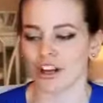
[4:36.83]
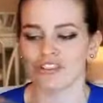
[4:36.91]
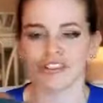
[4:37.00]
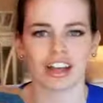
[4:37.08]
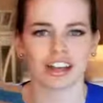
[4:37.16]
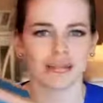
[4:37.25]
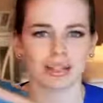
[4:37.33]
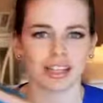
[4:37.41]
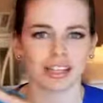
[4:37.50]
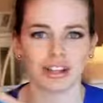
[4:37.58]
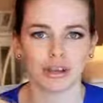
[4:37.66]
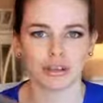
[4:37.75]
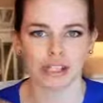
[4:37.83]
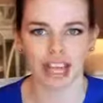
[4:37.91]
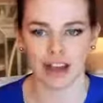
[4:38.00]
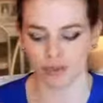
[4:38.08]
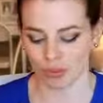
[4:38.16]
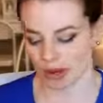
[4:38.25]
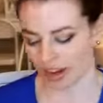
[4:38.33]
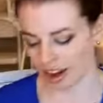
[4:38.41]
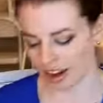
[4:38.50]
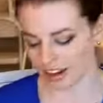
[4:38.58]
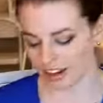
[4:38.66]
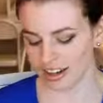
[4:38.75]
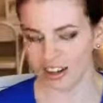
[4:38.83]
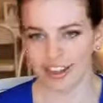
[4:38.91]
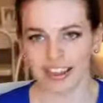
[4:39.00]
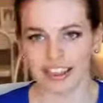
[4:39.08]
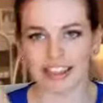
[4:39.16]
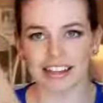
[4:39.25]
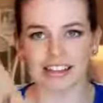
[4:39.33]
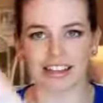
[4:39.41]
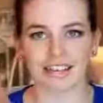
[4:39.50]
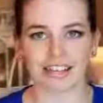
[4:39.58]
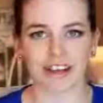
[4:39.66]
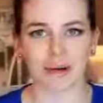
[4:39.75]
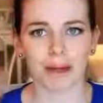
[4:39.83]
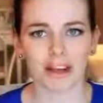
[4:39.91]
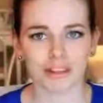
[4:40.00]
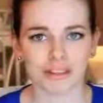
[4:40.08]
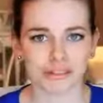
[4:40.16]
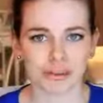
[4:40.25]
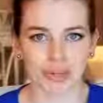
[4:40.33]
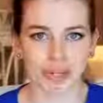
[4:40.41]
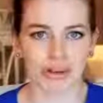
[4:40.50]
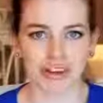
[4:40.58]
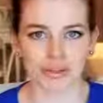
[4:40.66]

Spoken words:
I just thought it was like the cutest thing ever when I got these, and I was like, oh my gosh, they're so cute.